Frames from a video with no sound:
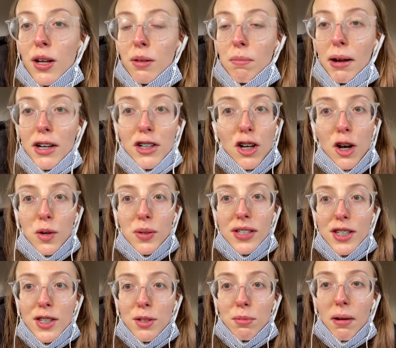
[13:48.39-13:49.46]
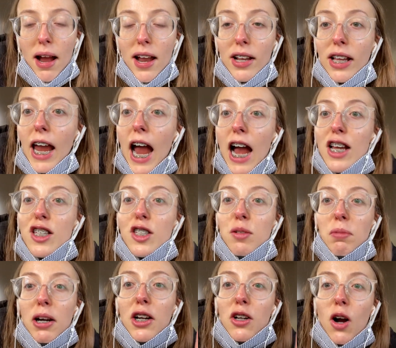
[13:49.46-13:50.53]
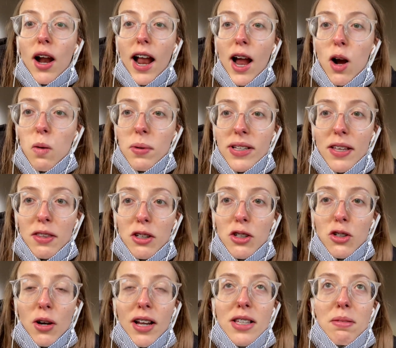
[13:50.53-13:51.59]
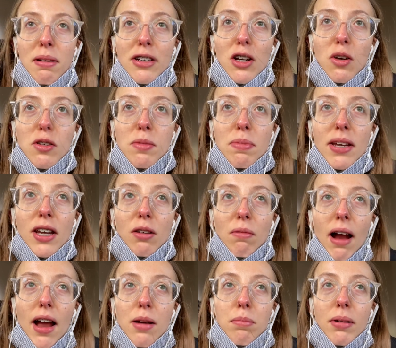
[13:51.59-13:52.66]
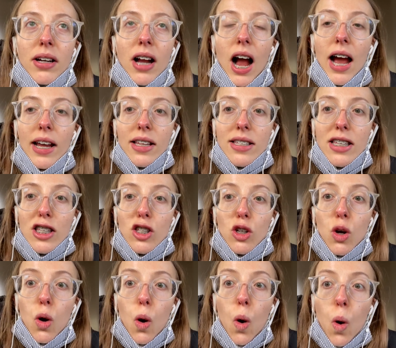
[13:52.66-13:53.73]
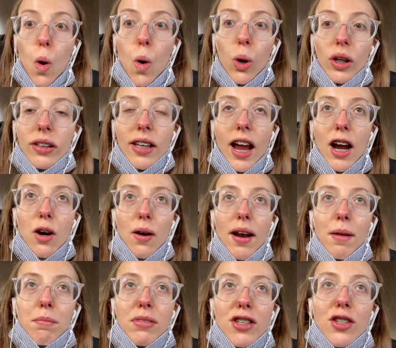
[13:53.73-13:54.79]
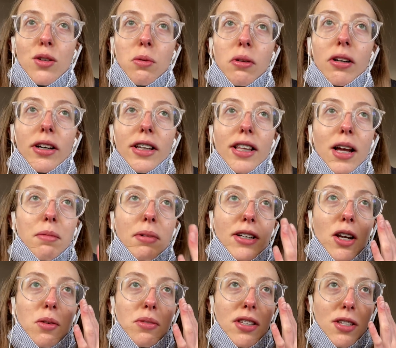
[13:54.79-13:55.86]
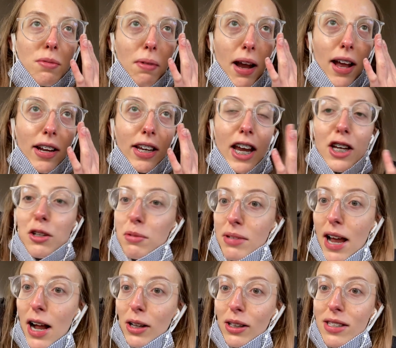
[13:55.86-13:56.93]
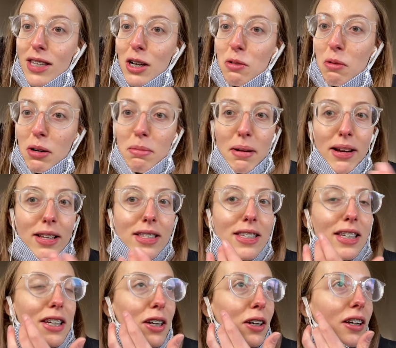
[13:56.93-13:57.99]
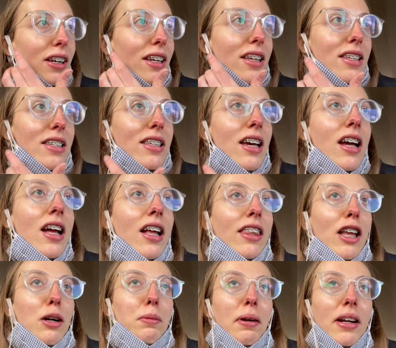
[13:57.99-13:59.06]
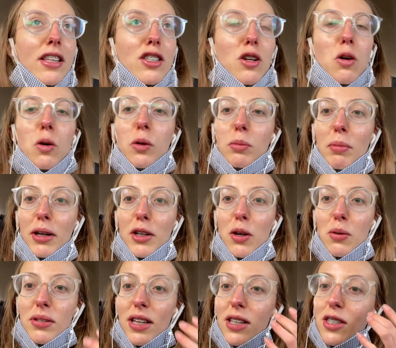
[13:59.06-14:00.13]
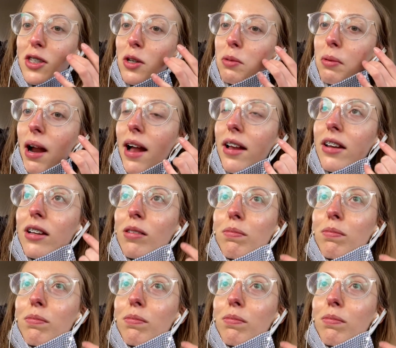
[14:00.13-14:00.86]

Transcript: My nose is red. Okay, I swear to god, I always have to address my nose being red, but guys, it's cold out, and I'm sorry that my nose is red. Can you tell? It's like one of my insecurities that when it's cold, my nose gets so red.